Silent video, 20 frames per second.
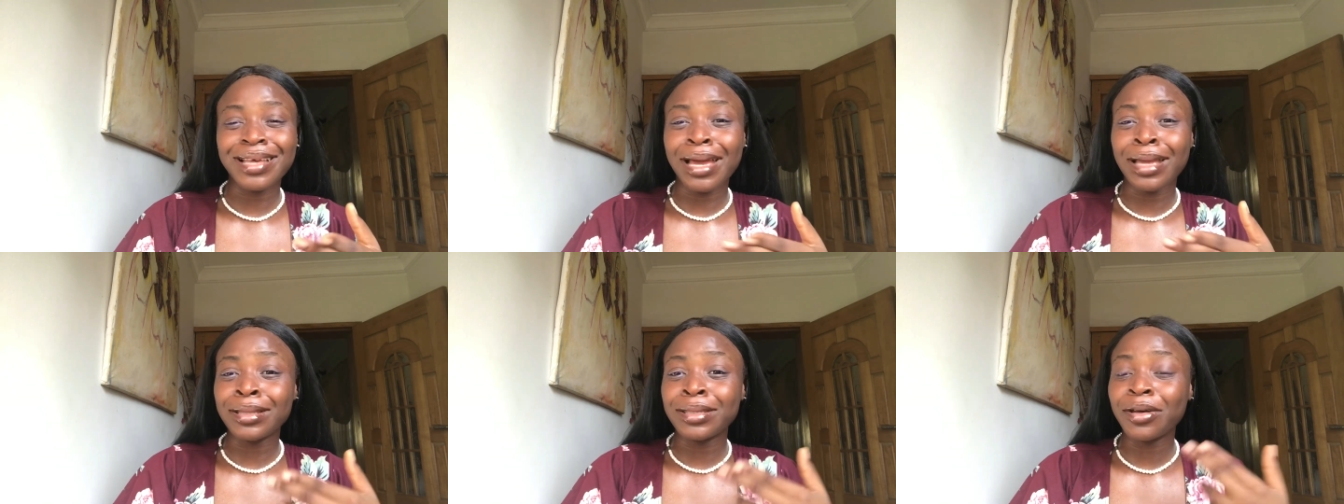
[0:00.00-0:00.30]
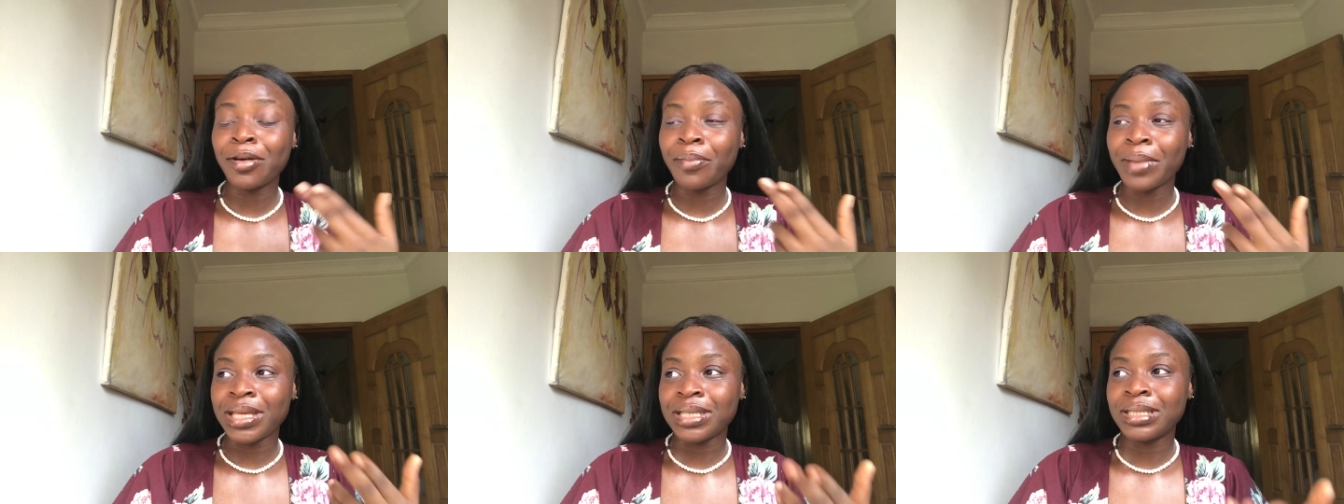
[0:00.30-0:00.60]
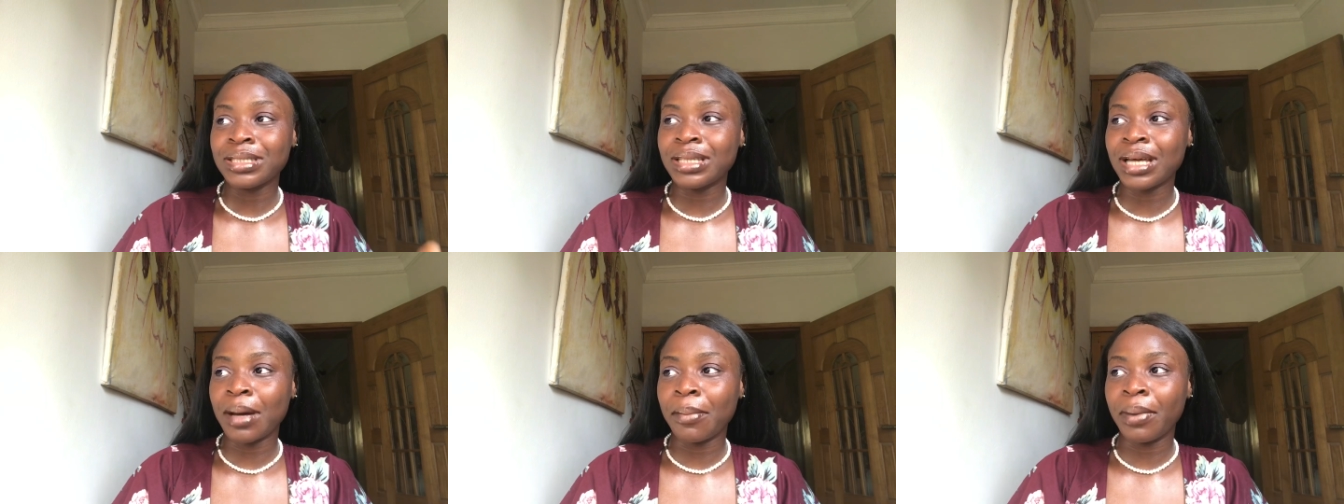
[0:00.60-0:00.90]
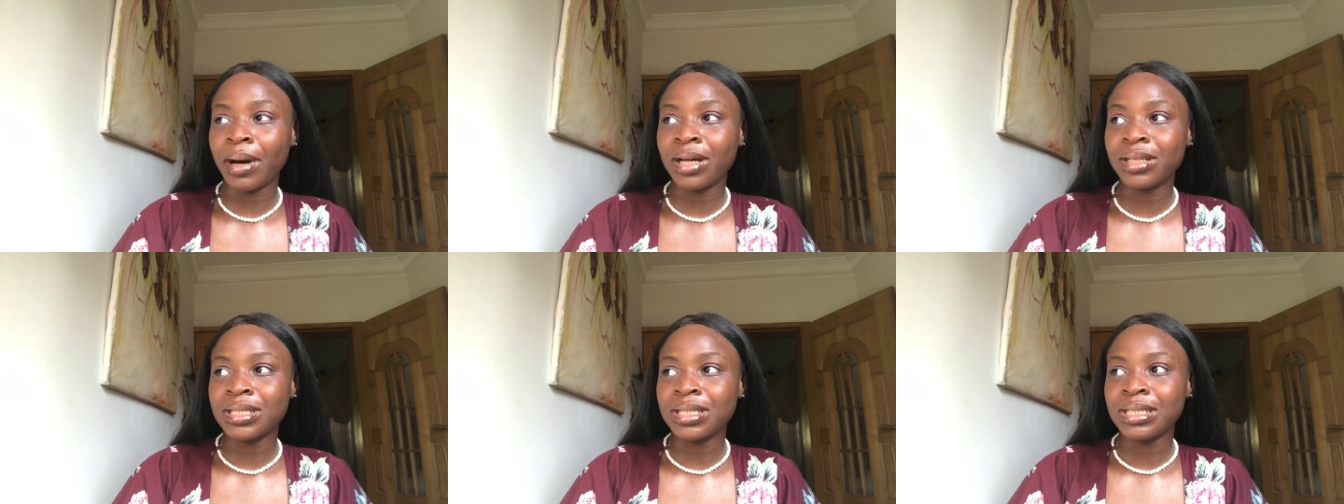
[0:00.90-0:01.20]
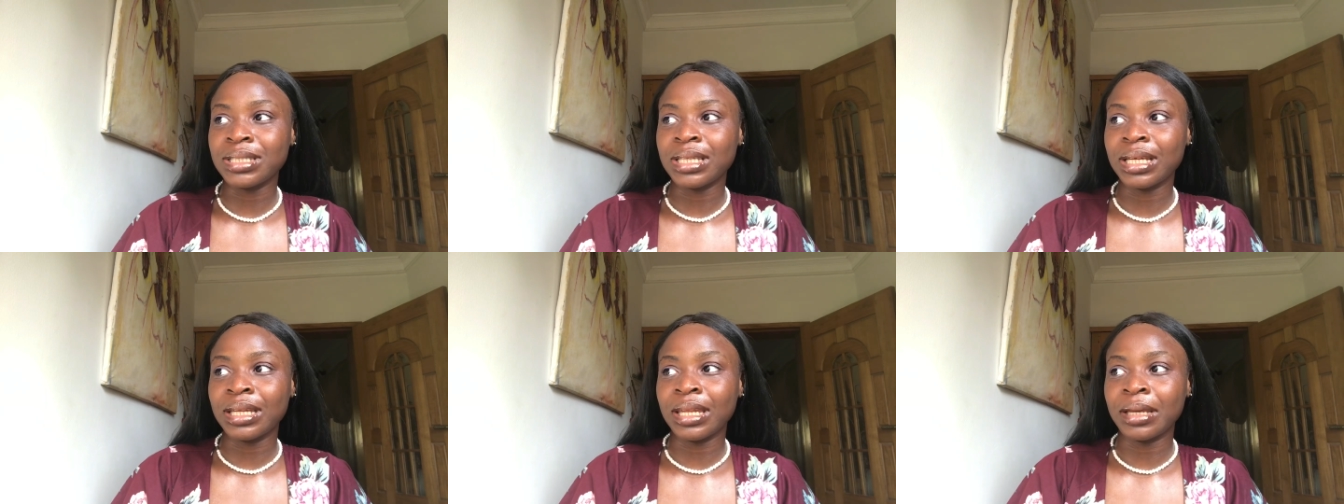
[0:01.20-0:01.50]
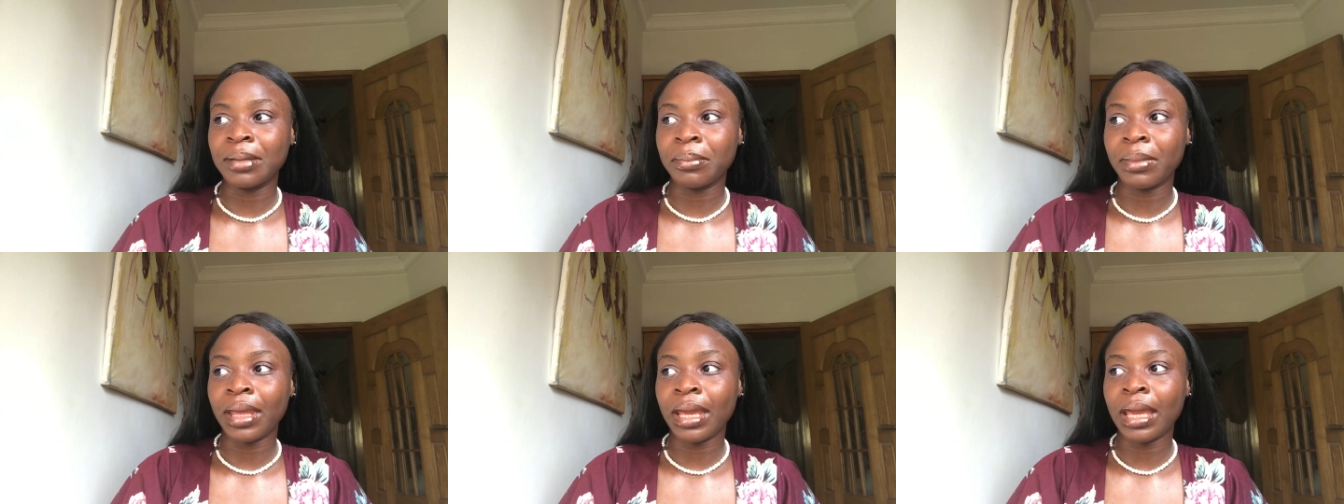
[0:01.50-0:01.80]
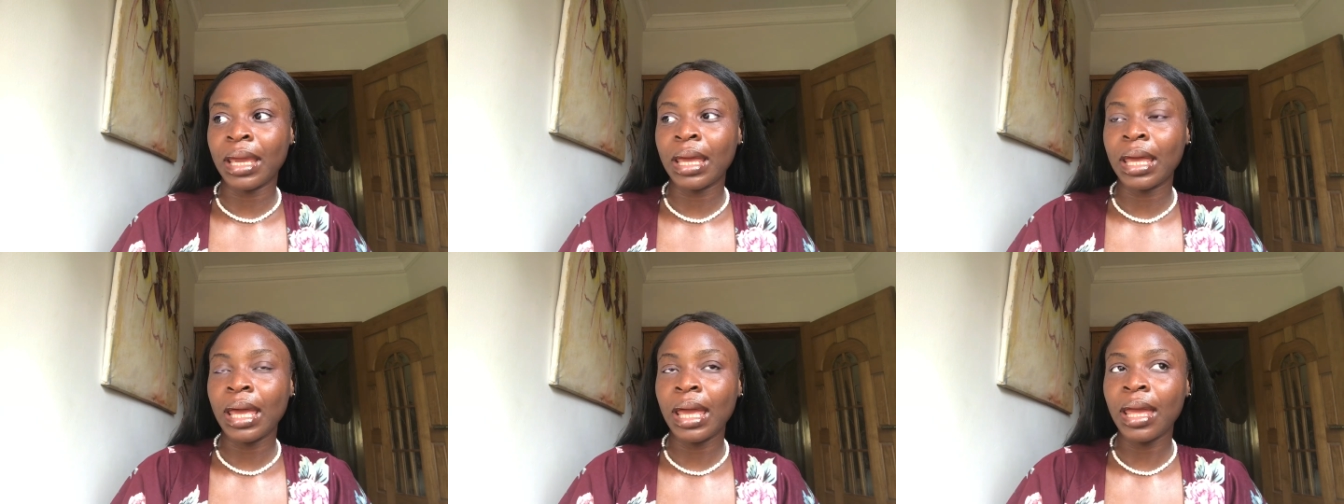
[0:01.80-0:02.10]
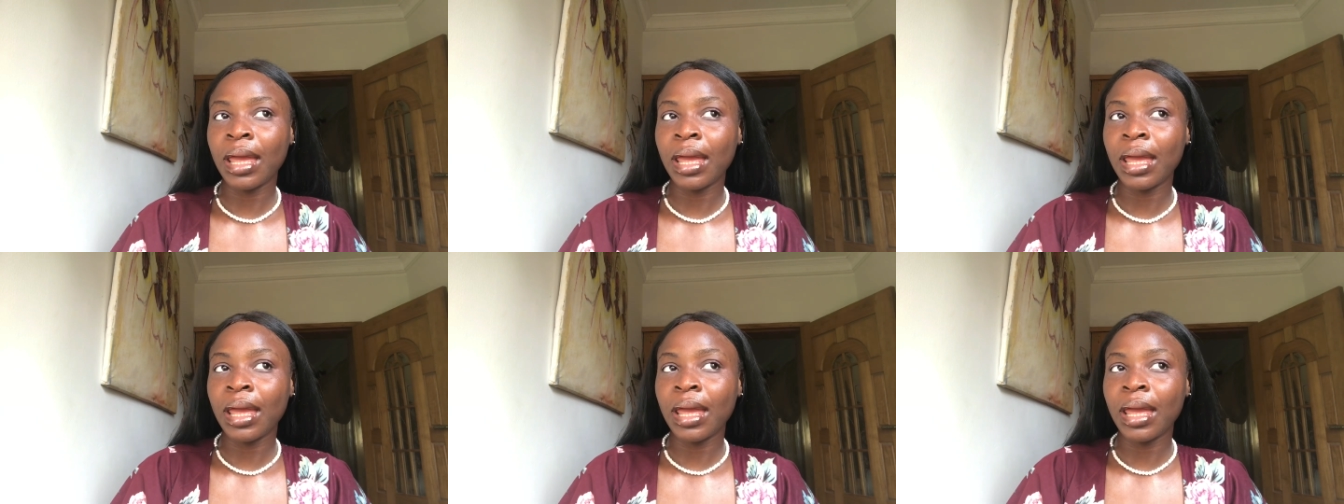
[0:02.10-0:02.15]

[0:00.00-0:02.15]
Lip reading: I tell my sister about it, and I'm like,